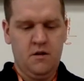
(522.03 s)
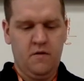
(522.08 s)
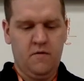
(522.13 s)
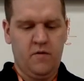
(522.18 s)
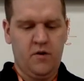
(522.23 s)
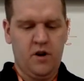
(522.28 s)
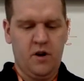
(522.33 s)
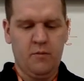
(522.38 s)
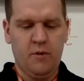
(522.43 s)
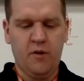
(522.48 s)

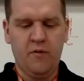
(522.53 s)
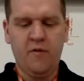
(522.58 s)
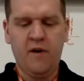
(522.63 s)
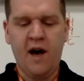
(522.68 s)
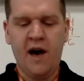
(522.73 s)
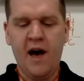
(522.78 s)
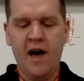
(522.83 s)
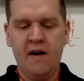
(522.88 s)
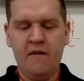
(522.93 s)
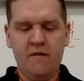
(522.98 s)
For number
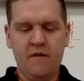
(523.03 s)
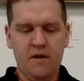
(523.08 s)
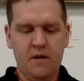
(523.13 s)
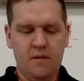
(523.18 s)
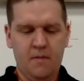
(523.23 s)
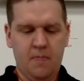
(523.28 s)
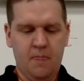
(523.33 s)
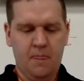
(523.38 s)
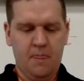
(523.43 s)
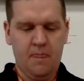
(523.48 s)
5,
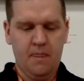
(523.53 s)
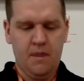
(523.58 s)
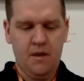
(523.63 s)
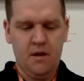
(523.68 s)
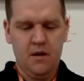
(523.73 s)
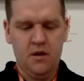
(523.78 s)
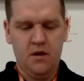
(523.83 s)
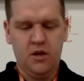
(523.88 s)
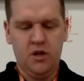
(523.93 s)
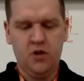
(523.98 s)

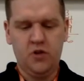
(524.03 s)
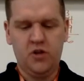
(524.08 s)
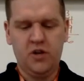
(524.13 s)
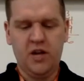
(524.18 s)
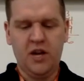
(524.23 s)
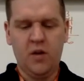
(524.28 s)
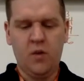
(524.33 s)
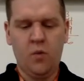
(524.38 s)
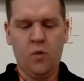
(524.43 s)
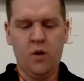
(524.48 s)
you should
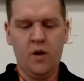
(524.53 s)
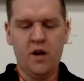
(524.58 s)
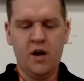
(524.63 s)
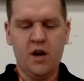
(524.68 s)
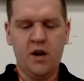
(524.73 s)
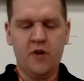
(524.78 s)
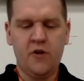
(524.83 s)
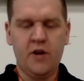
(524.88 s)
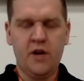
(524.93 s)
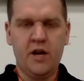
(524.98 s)
get
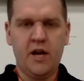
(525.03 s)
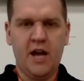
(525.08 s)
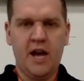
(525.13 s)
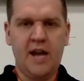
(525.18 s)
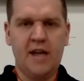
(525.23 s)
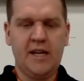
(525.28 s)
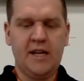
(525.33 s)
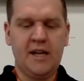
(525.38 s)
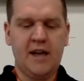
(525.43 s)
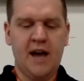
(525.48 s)

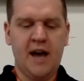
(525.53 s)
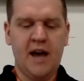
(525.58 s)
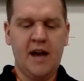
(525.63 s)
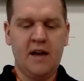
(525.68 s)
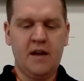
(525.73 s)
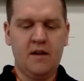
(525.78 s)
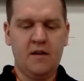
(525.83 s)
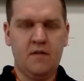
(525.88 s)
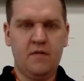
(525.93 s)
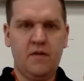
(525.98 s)
189
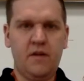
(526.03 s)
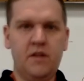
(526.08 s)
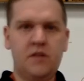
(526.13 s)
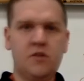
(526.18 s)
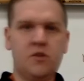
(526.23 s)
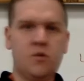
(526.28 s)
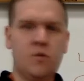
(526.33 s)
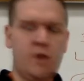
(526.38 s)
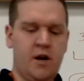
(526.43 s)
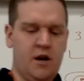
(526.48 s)
feet
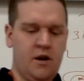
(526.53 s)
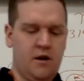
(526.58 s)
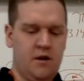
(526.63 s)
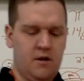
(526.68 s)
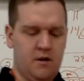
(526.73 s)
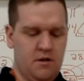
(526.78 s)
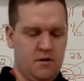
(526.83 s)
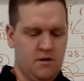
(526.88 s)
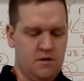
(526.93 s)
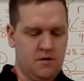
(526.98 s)
squared.
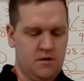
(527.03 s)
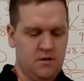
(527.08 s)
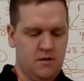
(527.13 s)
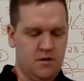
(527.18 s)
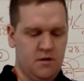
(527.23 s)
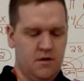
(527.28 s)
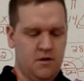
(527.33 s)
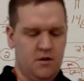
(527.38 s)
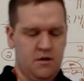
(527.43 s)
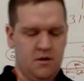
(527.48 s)

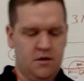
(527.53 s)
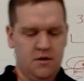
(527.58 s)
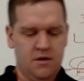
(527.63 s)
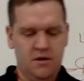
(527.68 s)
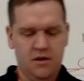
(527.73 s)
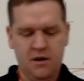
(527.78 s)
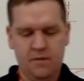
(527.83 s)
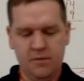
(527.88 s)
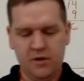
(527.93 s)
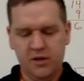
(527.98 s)

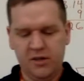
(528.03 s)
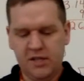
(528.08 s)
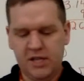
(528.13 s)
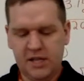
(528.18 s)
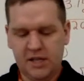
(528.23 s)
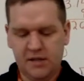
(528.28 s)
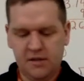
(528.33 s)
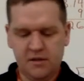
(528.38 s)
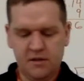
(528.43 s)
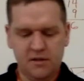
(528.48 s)
Number
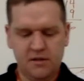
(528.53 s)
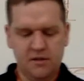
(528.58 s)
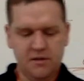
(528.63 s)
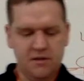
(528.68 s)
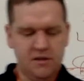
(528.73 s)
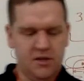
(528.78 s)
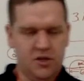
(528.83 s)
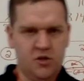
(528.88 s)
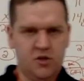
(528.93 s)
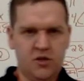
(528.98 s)
6,
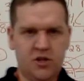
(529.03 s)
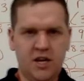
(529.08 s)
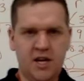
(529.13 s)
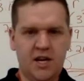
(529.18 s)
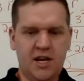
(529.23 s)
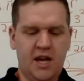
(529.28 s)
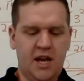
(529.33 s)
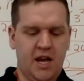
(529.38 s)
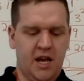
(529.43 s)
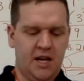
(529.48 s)
you should
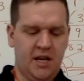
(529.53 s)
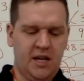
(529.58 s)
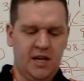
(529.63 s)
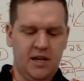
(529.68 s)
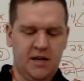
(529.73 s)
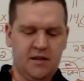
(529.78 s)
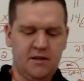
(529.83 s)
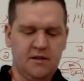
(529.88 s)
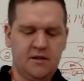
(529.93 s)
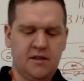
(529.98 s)
get
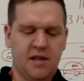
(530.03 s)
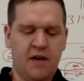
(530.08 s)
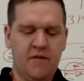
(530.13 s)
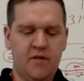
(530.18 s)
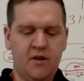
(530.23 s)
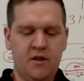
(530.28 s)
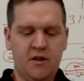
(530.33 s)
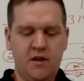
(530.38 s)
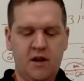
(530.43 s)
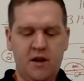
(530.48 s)

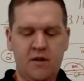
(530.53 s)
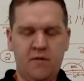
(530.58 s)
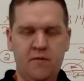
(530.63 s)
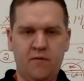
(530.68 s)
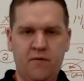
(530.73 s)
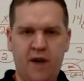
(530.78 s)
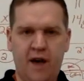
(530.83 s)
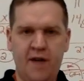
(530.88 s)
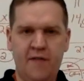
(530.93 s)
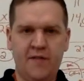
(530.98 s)
87 and
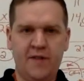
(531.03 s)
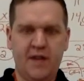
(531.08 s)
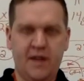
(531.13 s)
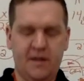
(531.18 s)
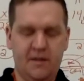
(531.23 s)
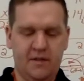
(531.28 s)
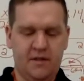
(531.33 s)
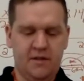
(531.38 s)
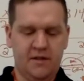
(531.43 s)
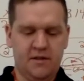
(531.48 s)

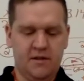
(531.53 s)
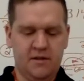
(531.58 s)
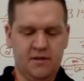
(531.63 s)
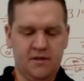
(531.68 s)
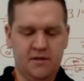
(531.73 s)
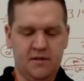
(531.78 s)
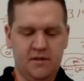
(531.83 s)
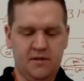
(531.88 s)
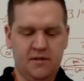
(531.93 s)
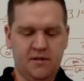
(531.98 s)
5/10
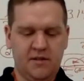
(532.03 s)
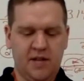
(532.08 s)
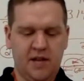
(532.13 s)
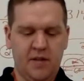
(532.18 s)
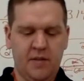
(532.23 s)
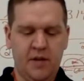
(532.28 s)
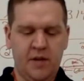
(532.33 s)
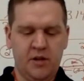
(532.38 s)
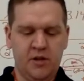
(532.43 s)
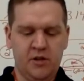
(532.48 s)

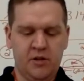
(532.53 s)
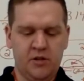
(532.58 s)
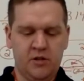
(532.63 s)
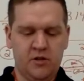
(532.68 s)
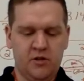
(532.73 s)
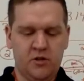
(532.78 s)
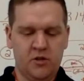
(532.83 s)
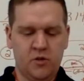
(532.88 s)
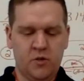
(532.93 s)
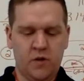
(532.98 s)
centimeters
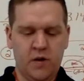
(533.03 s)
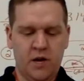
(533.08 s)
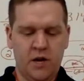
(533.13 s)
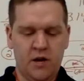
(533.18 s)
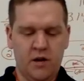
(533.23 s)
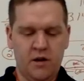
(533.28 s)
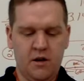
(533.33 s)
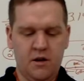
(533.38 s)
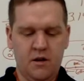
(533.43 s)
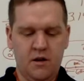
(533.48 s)
squared.